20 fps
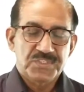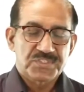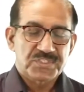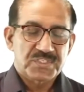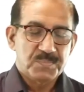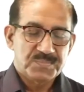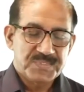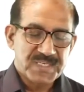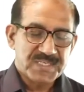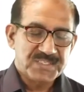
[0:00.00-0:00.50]

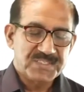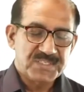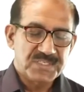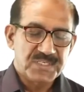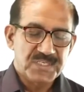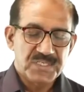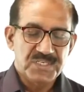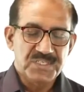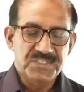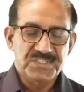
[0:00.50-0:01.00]
This
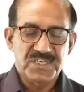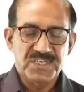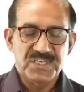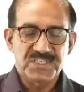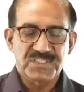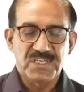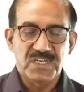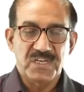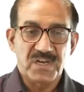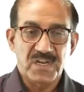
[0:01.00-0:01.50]
subject,
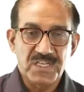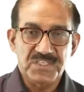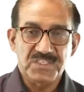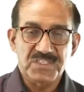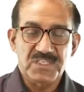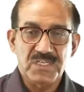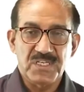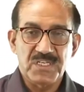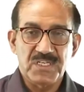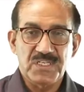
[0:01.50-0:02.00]
international
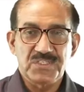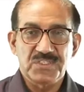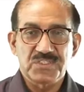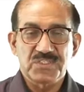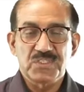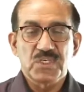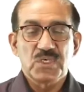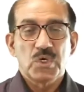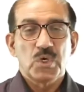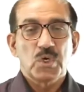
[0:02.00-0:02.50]
relation,
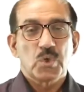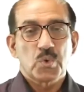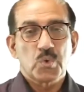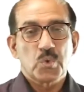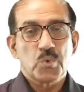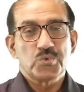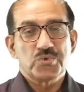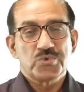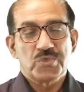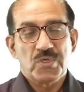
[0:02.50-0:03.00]
is
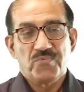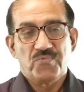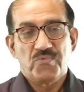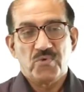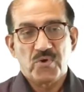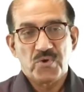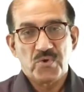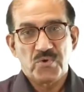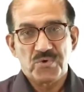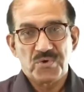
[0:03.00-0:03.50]
crucial
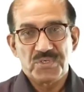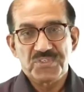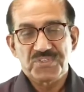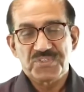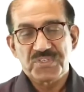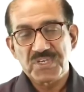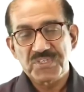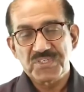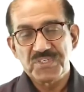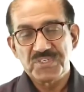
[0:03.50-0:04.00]
for
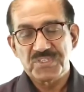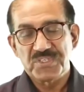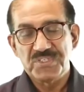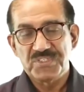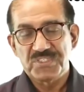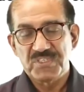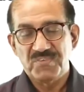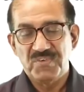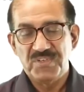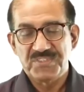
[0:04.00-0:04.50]
your success
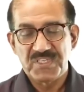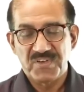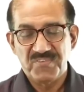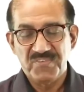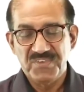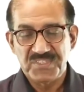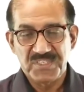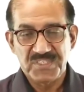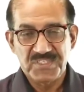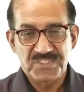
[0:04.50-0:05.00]
in civil
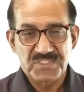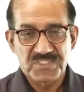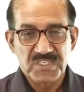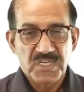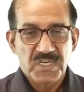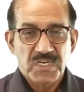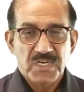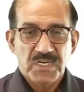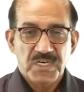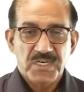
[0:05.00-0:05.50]

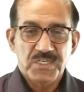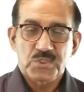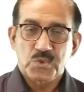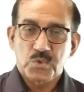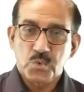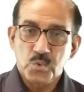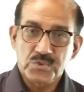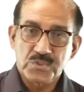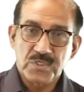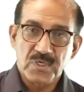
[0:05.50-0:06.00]
services. It
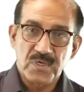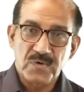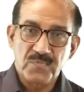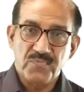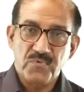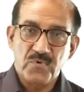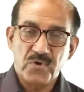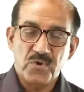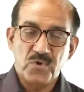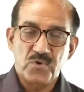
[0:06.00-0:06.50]
is
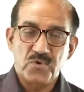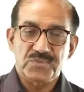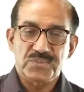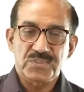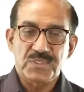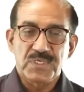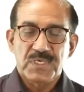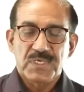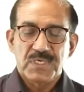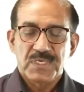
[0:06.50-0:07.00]
crucial for your
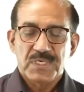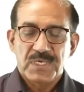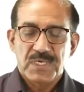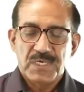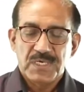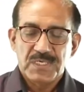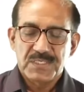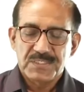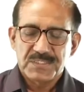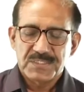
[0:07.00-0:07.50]

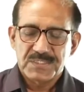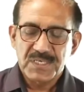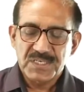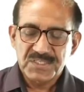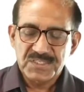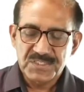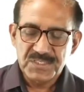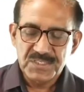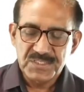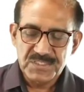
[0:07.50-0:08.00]

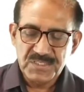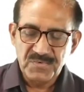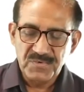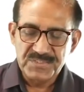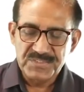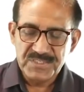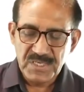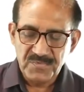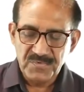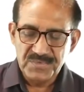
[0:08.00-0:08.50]
success in
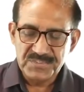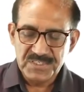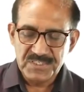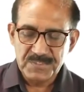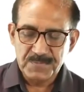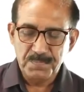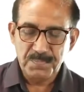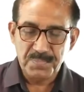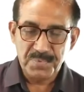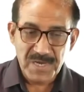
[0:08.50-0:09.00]
civil
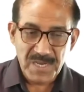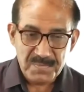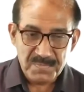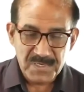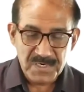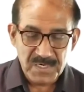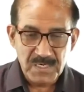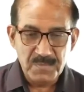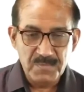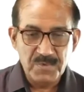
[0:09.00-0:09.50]
services
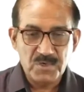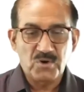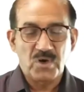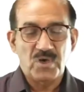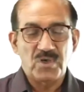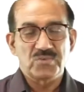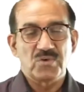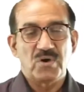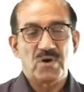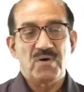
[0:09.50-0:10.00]
primarily
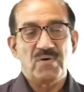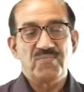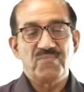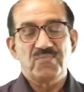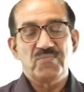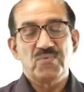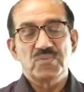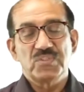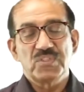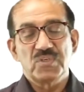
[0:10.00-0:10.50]
because of
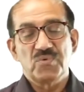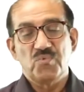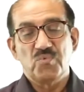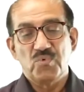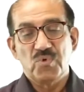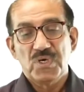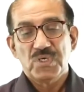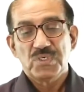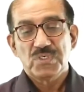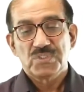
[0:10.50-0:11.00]
the